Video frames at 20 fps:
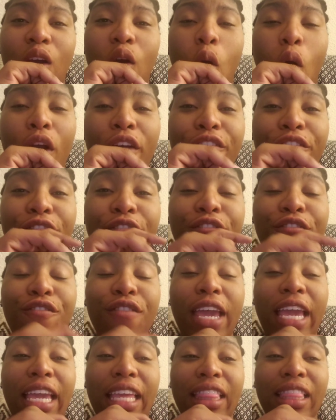our
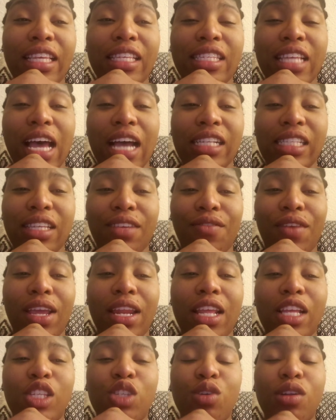faith is
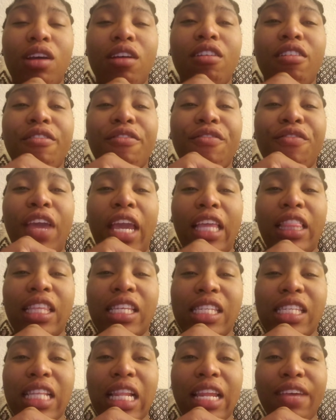activated, so that our faith
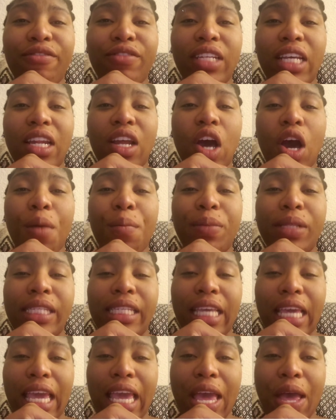is lifted up
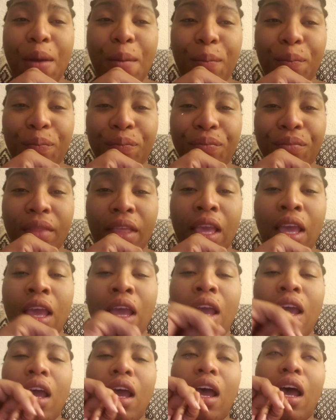to him.
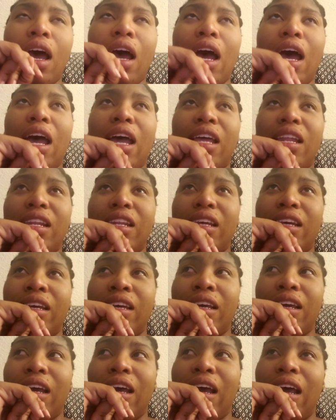And
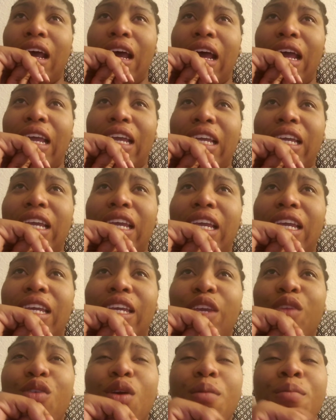
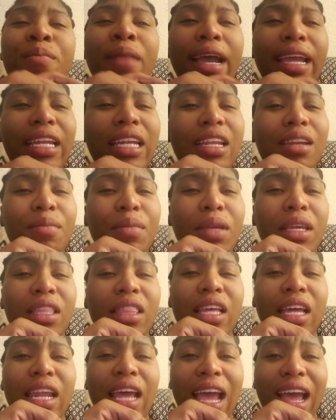he reminded me
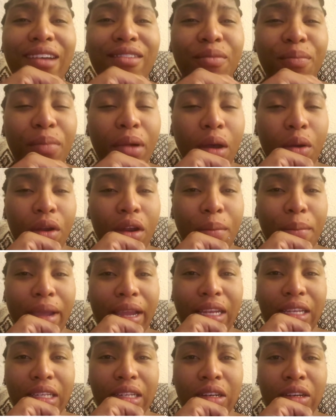that I have power in
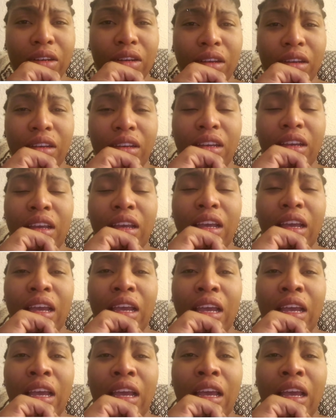my tongue.
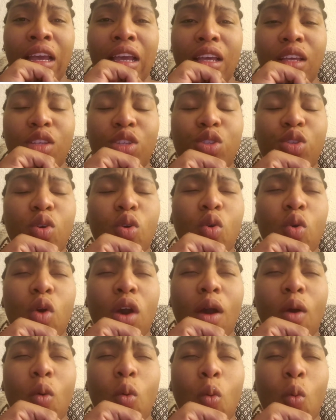So
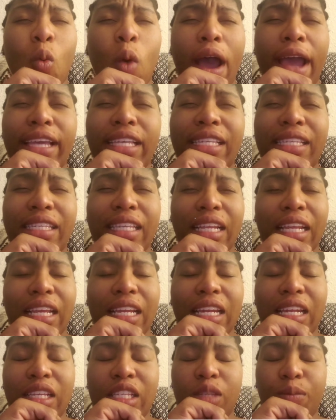why sit
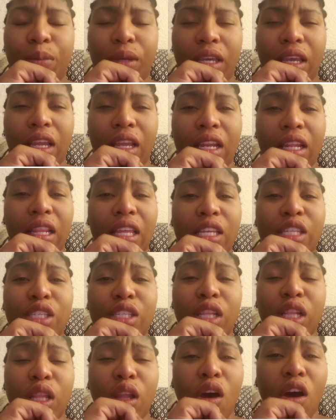in this being
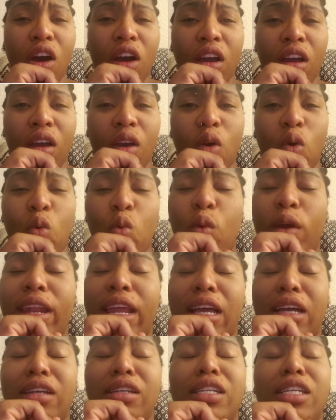this long when
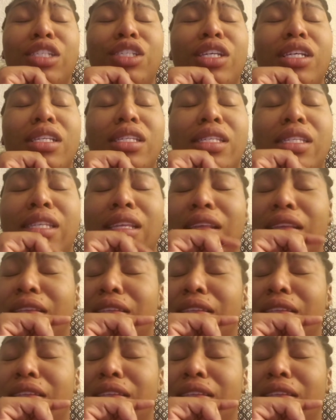I could have just